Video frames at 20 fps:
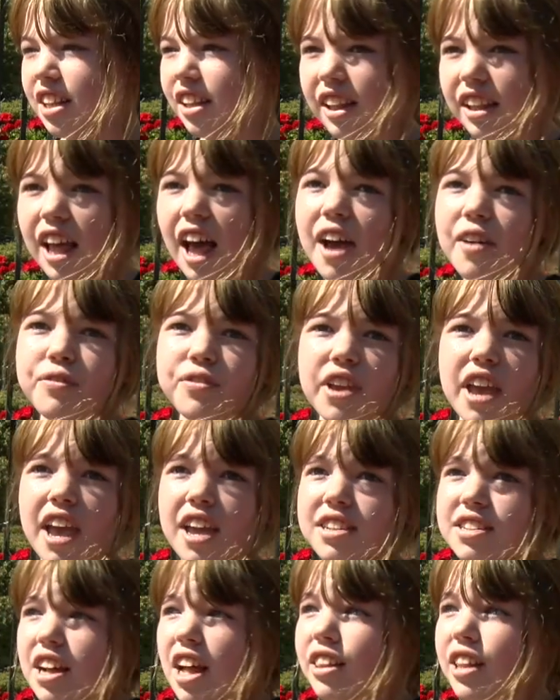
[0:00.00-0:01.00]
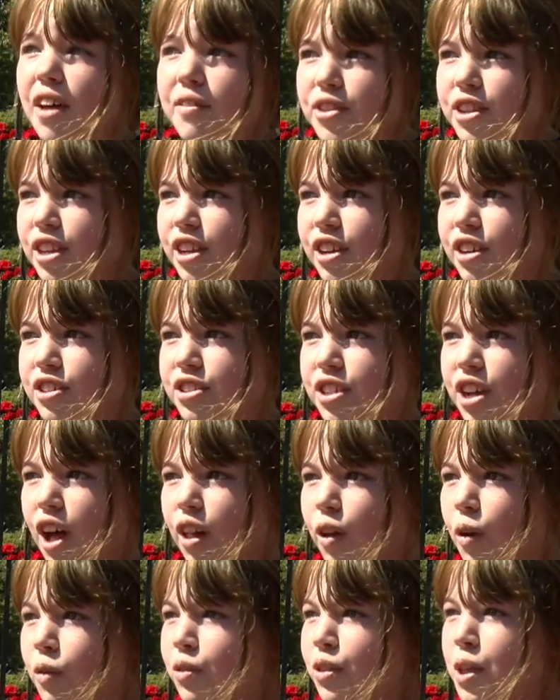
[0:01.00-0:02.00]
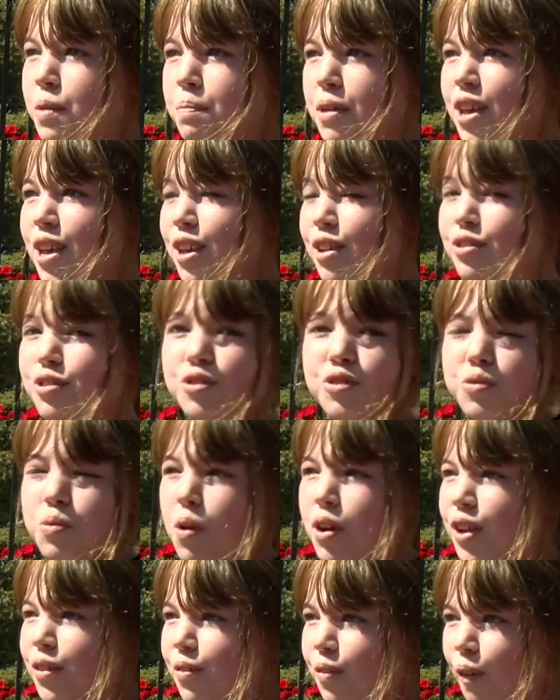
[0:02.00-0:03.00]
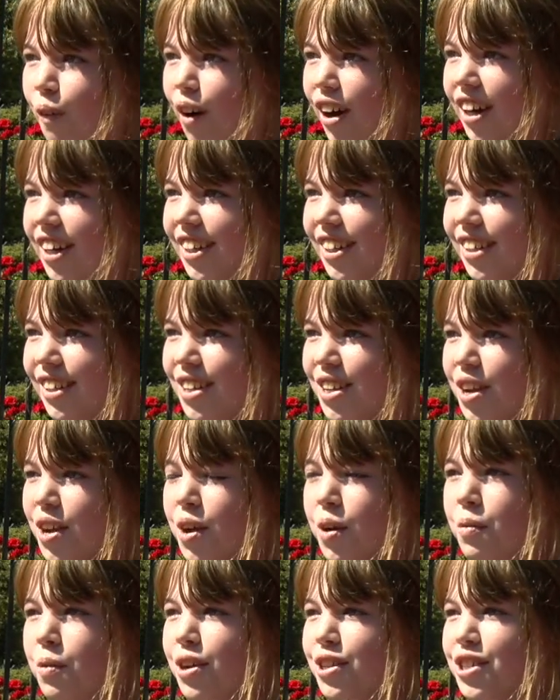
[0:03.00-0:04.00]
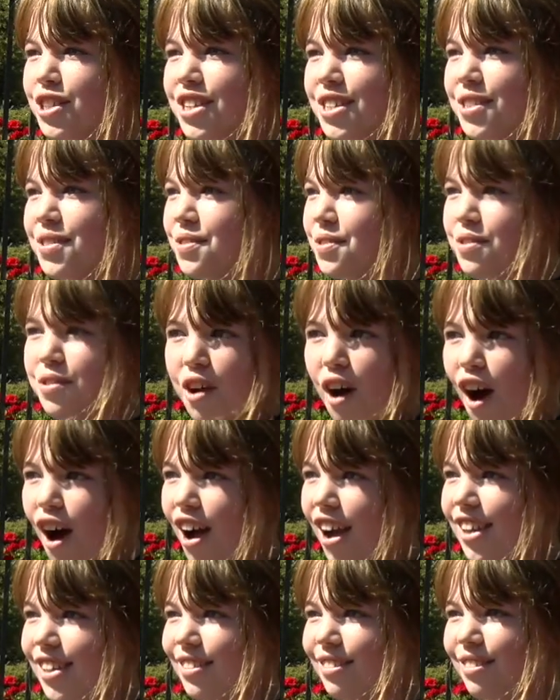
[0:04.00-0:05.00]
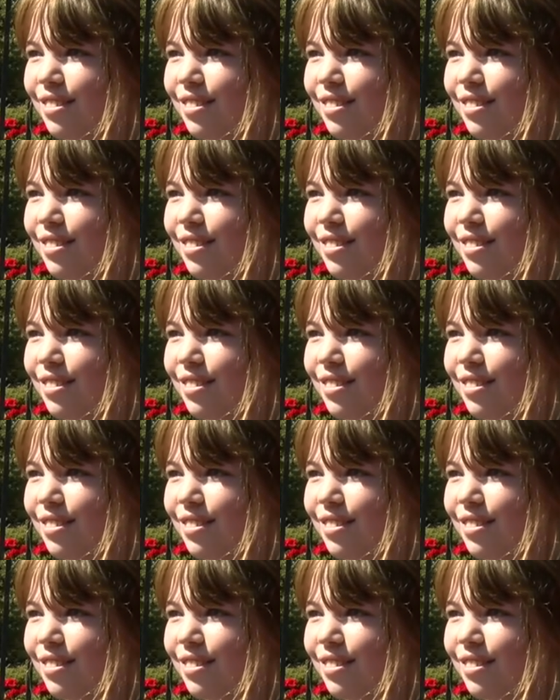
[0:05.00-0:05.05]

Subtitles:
left, and 11 years I'll only be 24, which is not